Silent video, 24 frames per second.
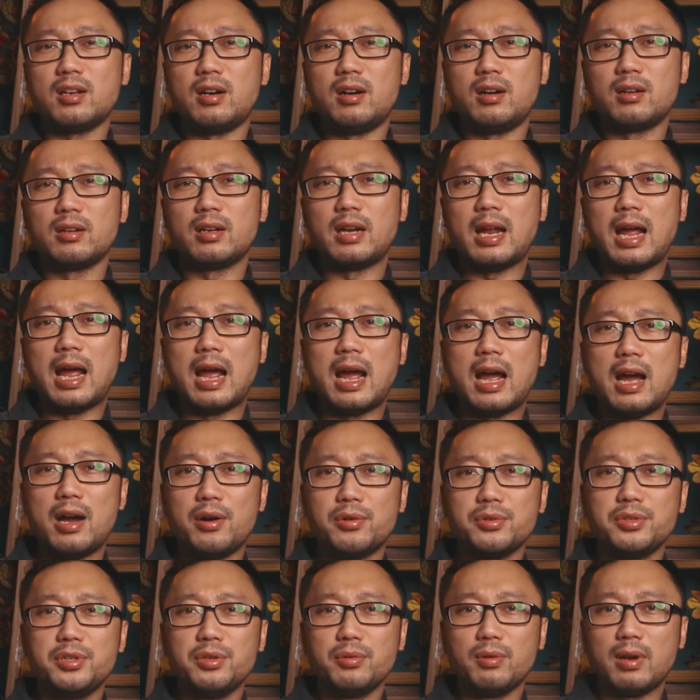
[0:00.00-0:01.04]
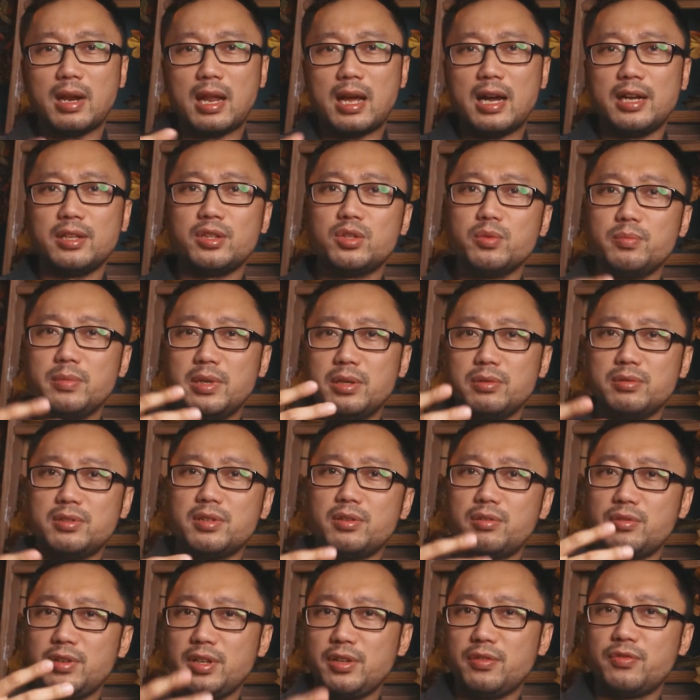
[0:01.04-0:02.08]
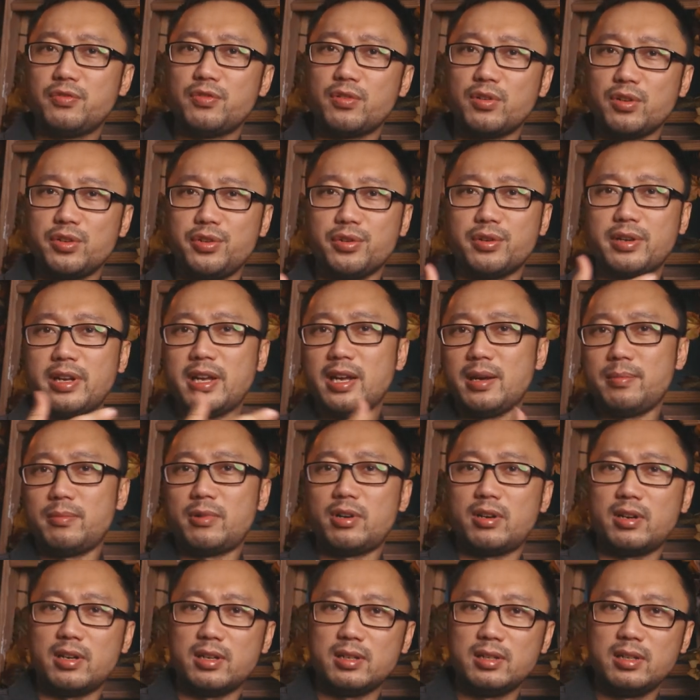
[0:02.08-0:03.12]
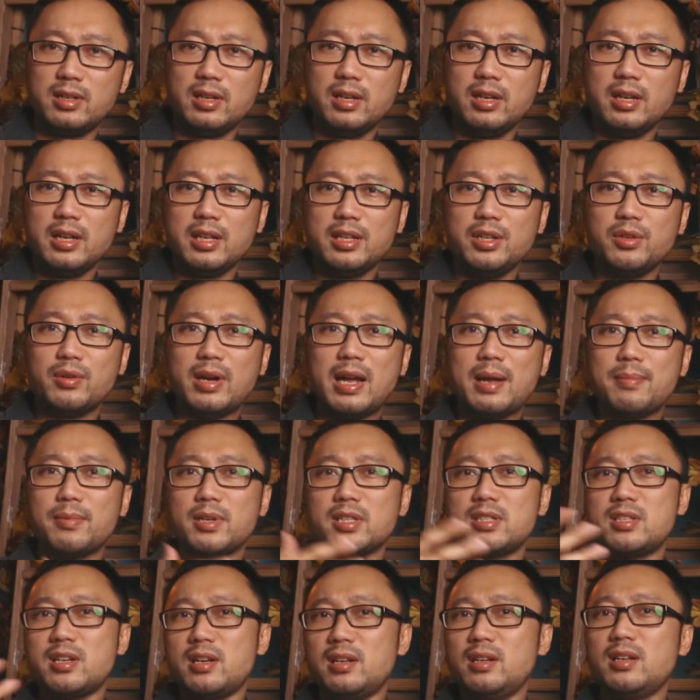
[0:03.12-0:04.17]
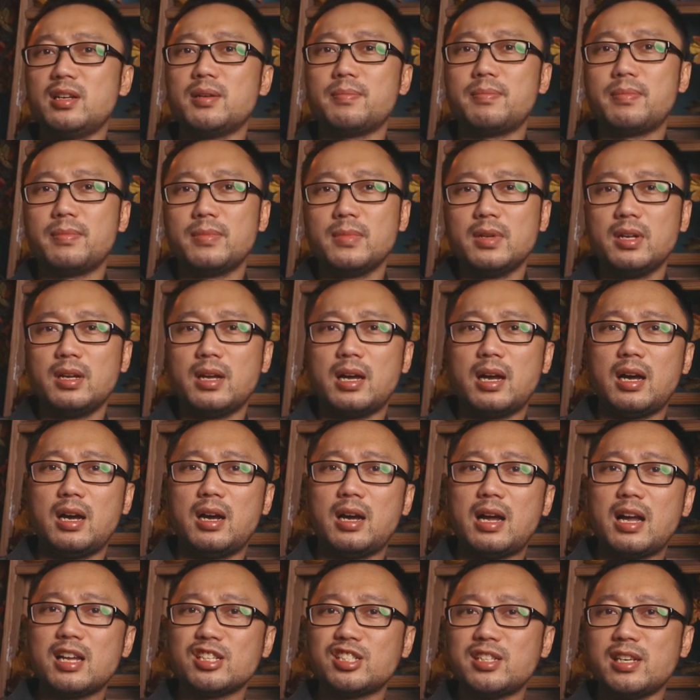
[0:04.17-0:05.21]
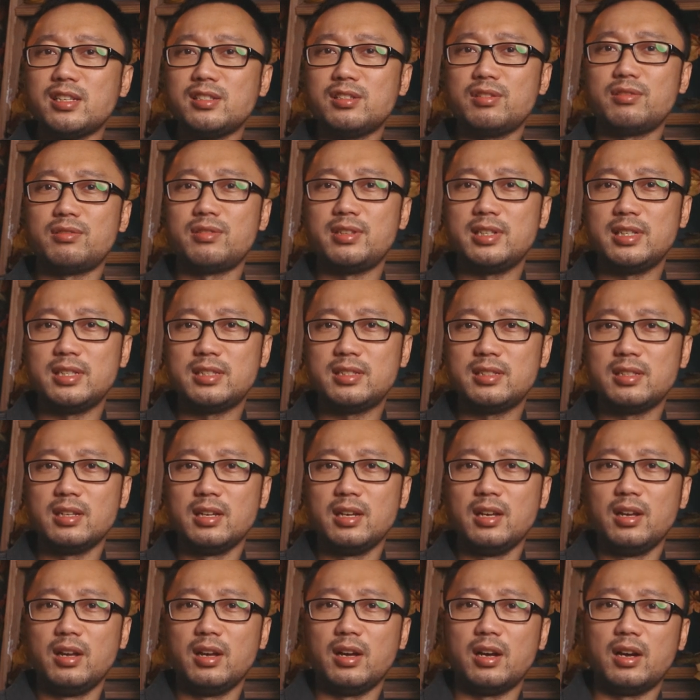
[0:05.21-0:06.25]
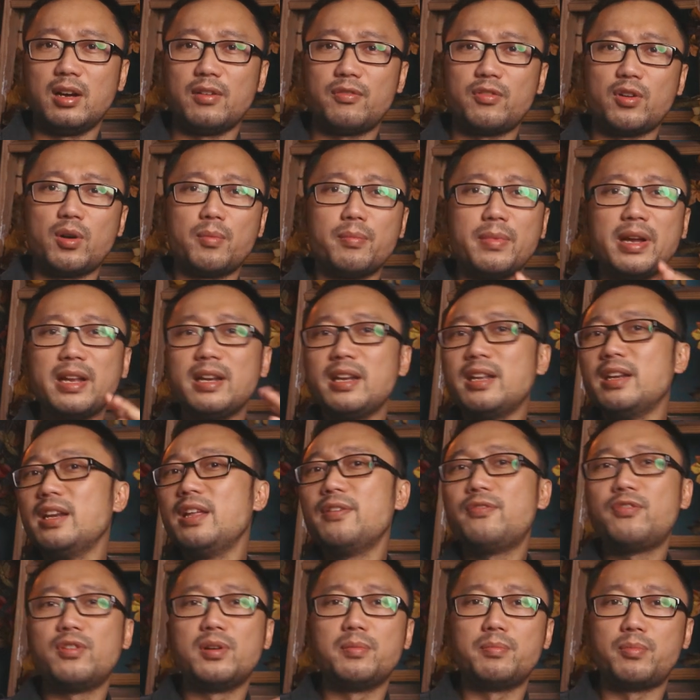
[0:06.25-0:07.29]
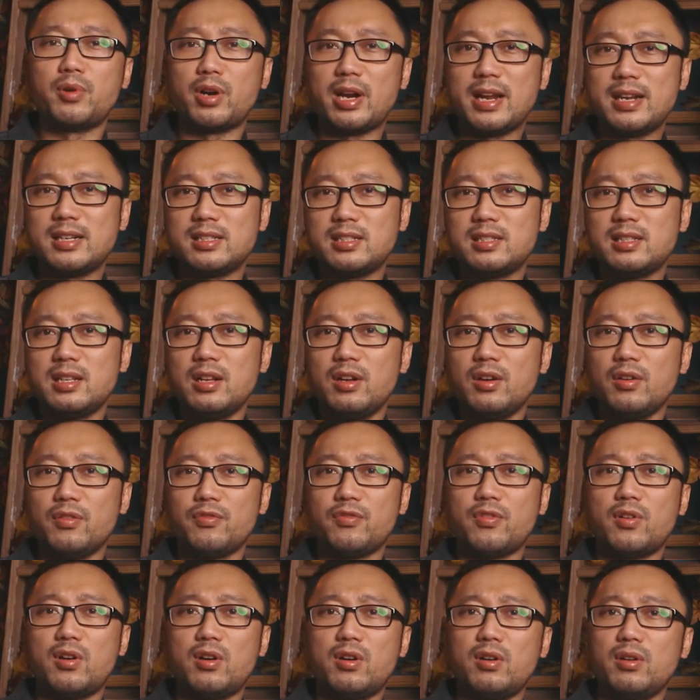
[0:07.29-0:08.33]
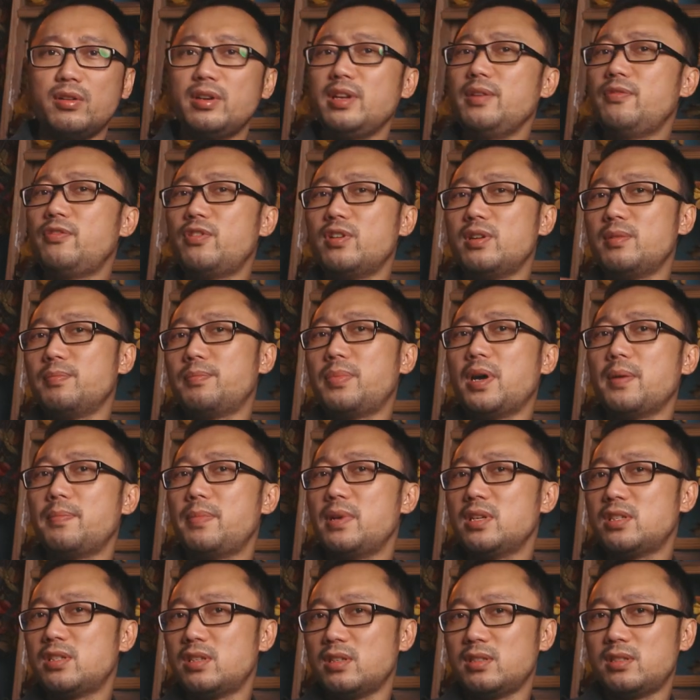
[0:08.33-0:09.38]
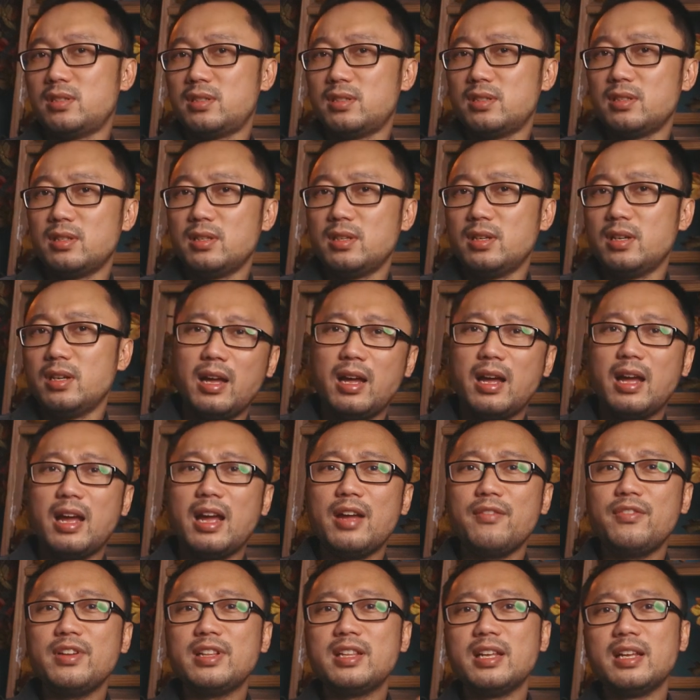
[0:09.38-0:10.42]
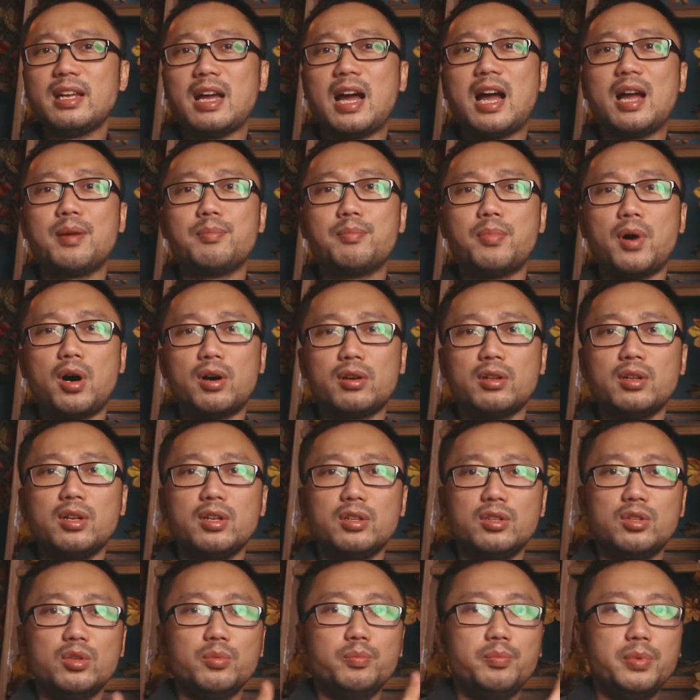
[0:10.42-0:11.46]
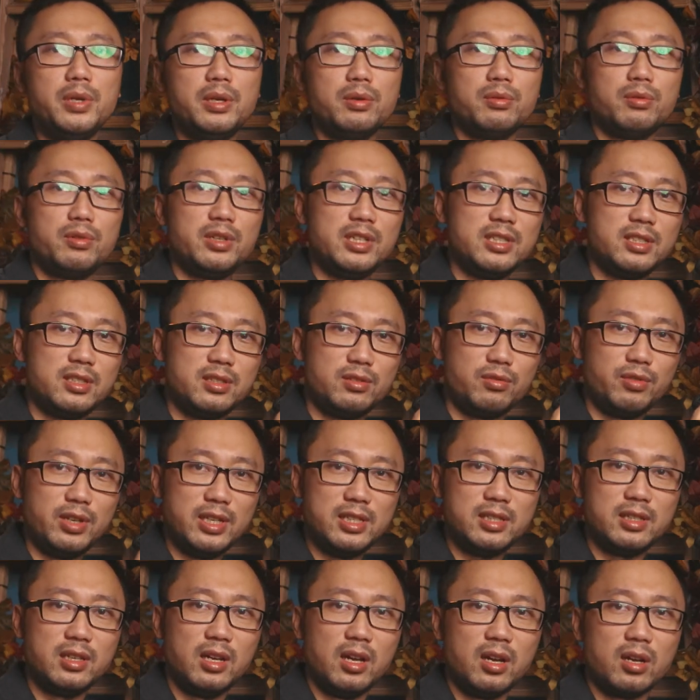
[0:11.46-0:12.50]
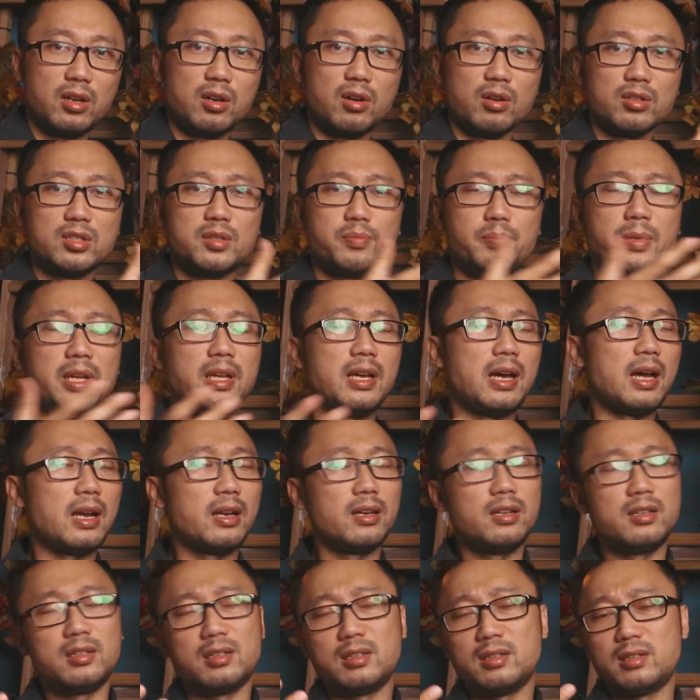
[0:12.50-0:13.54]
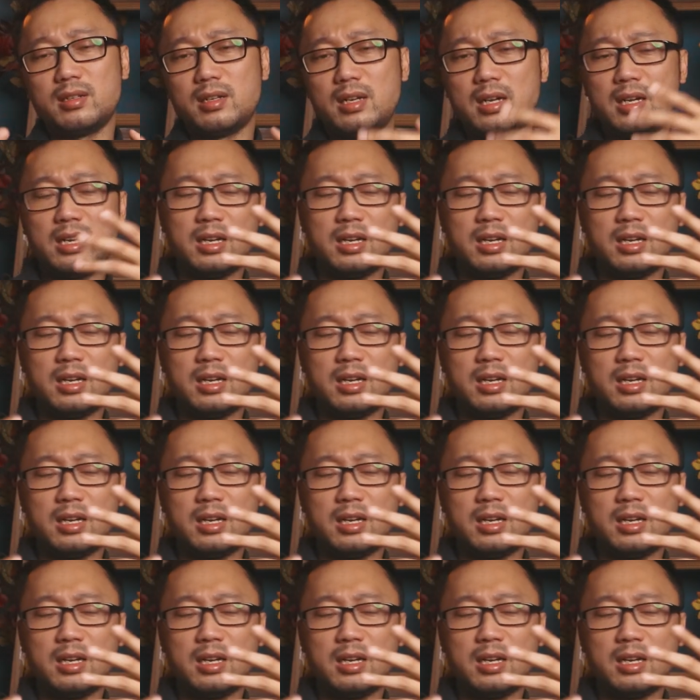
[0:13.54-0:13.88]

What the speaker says: on how you like to build the rig for your camera. You have a ton of accessories from many different brands for different purposes. Everything I bought to build this rig cost me under